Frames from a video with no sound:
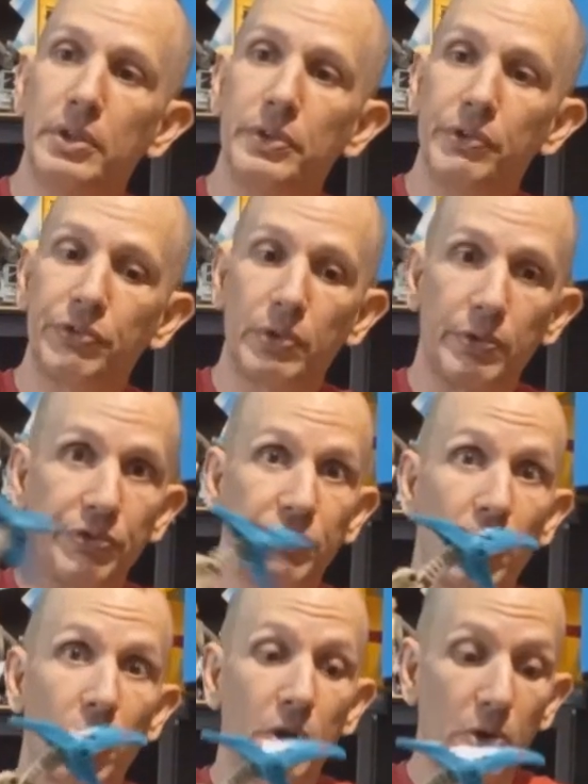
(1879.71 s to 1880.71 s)
this little
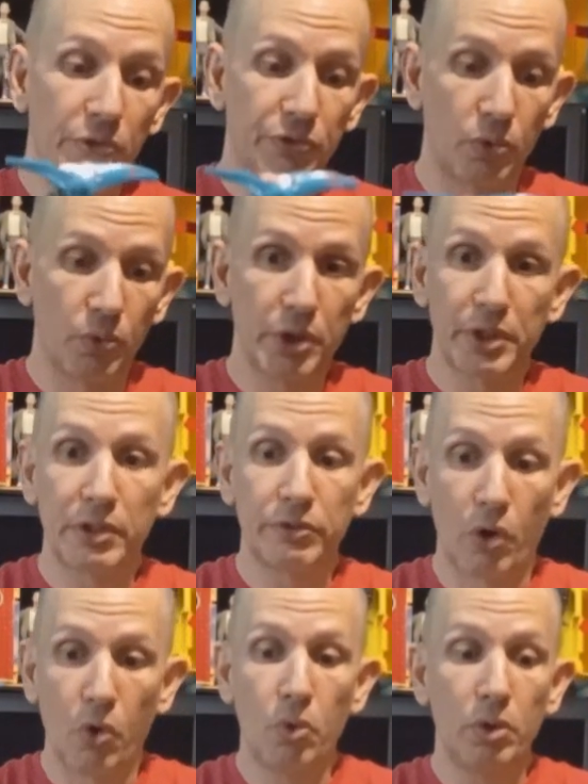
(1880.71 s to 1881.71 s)
Star Wars toy that
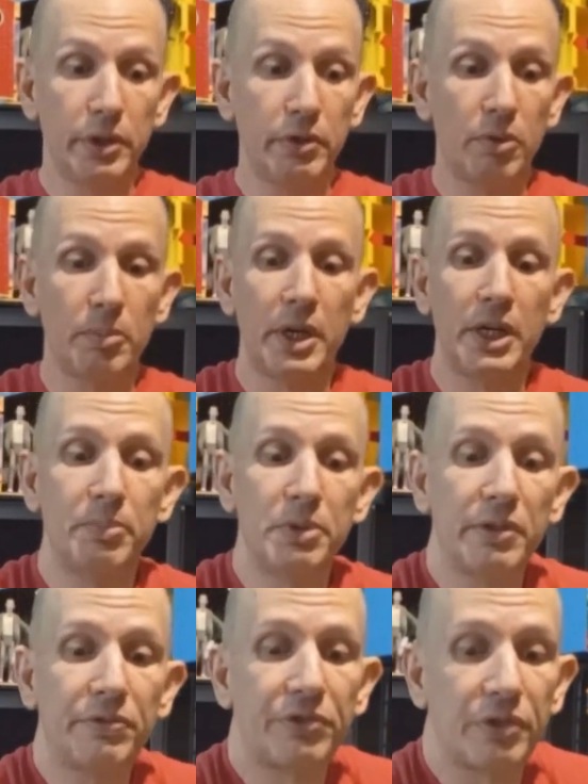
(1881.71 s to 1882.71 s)
totally reminded
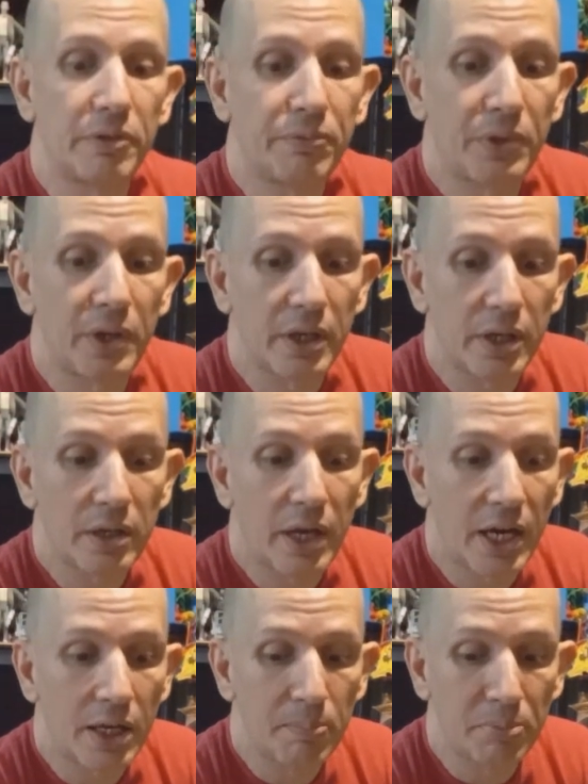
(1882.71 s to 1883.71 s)
me of stuff that I
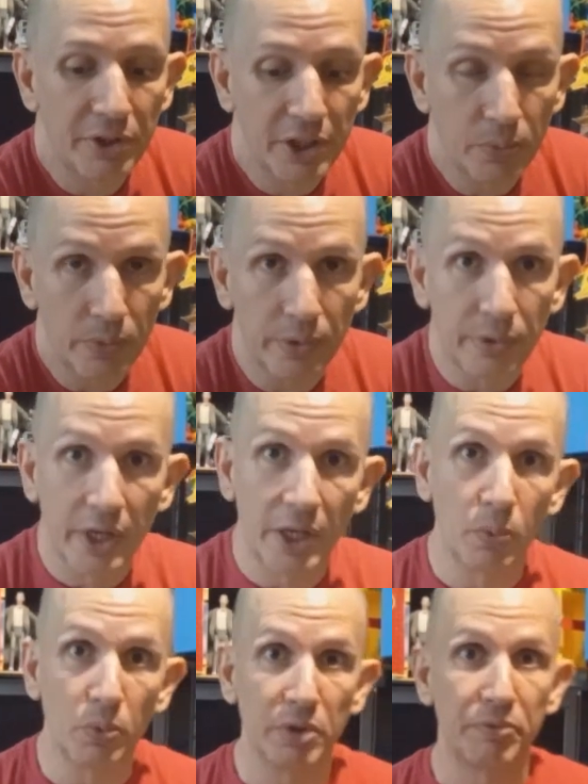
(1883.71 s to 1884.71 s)
hadn't played with
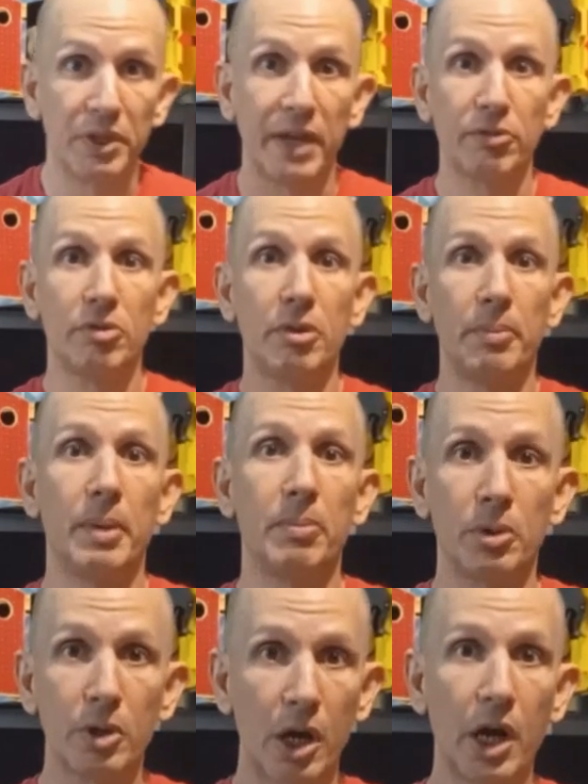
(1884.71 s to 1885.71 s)
and would have never
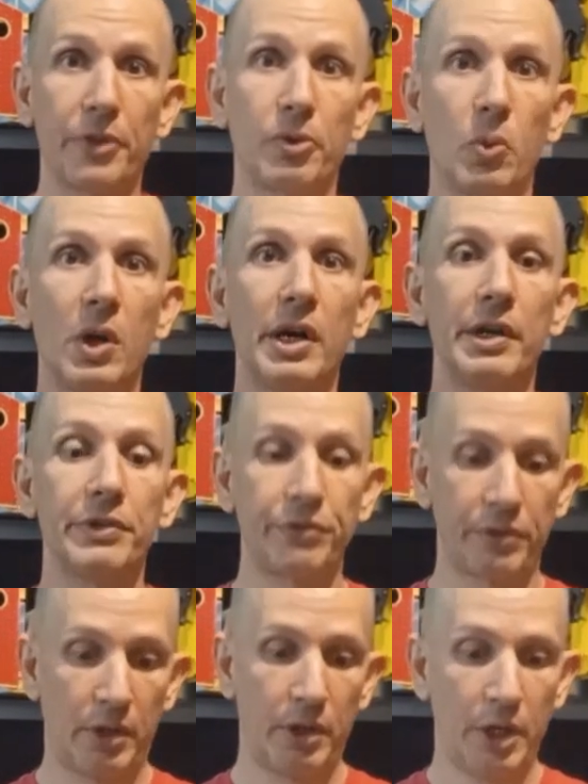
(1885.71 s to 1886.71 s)
remembered
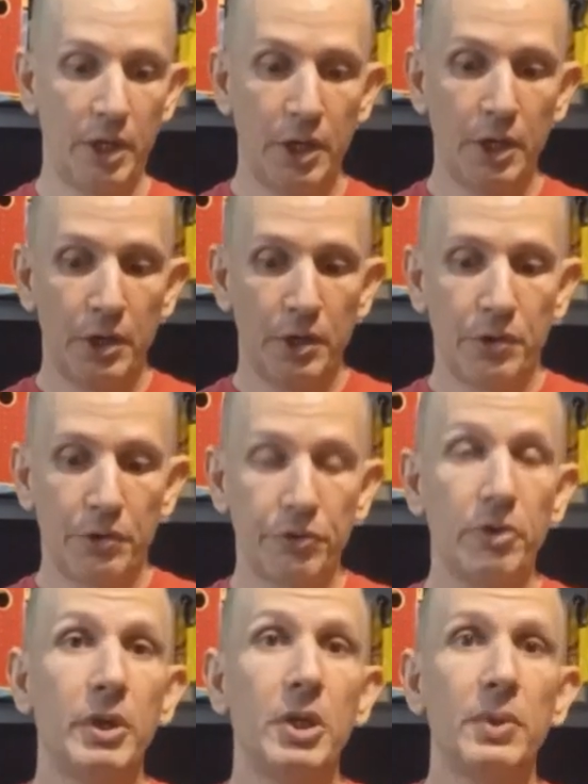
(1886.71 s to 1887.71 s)
otherwise.
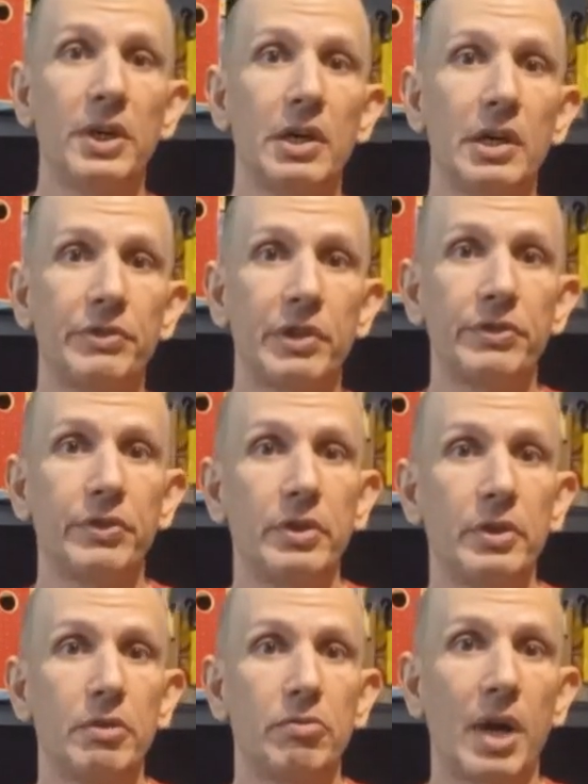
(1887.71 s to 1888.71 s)
So anyway, guys, that's
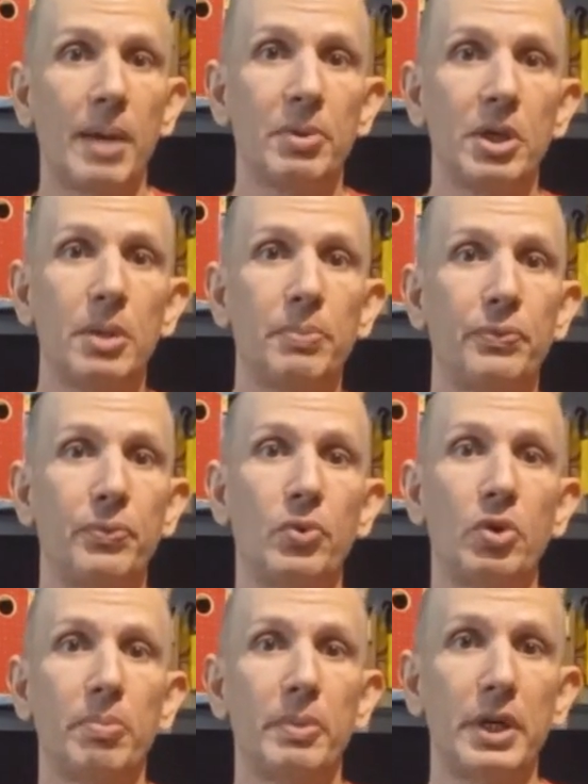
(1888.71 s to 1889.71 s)
going to wrap it up
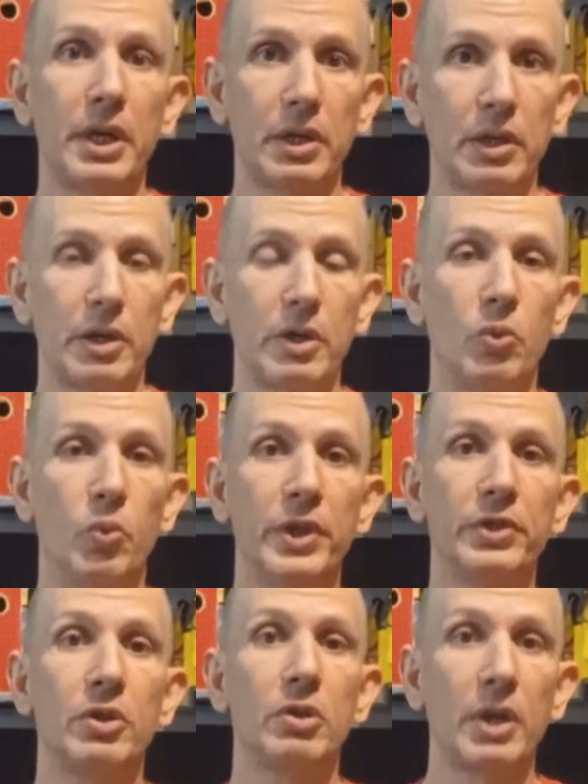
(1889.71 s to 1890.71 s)
for my
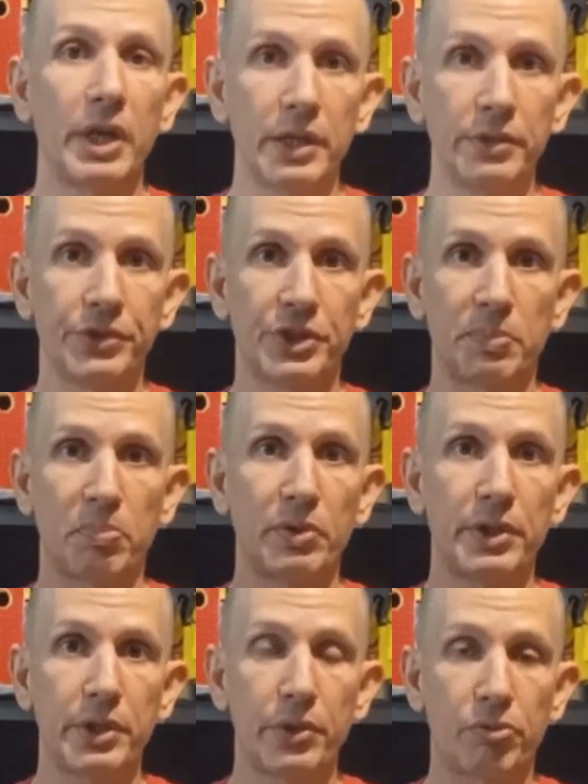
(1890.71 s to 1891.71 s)
winter and
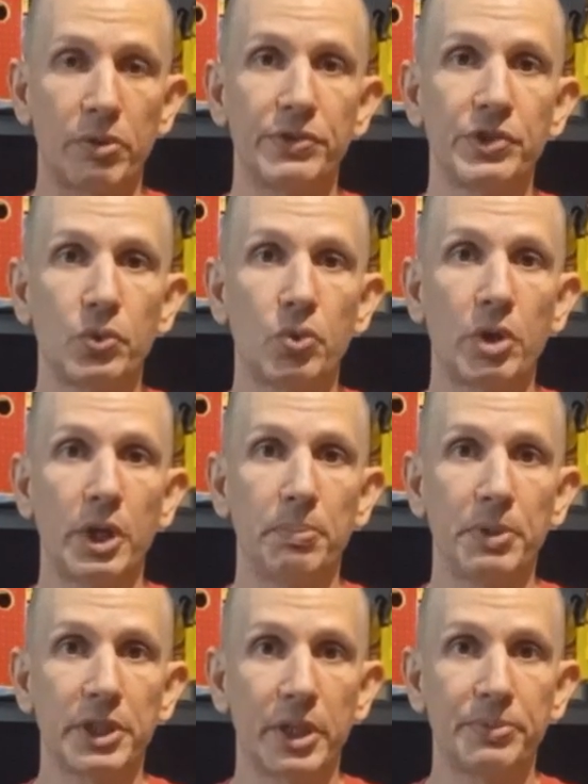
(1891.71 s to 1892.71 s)
spring thrift store and
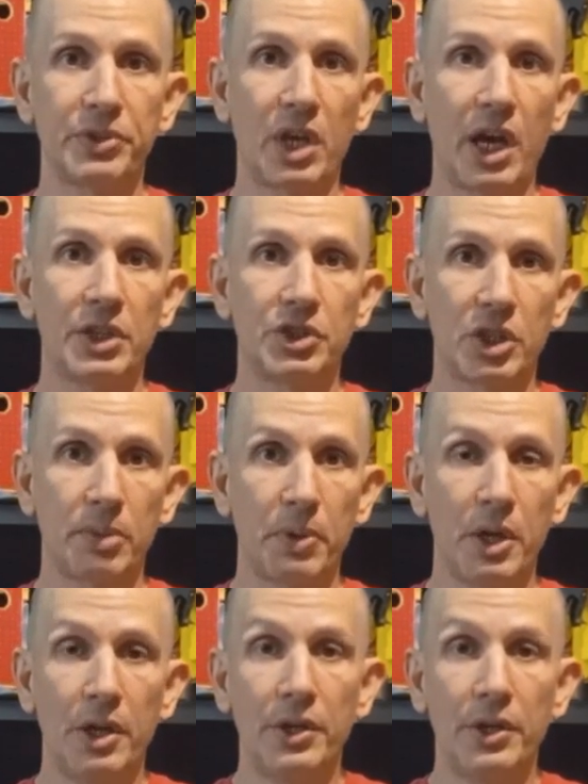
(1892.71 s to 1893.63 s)
pickups catch-up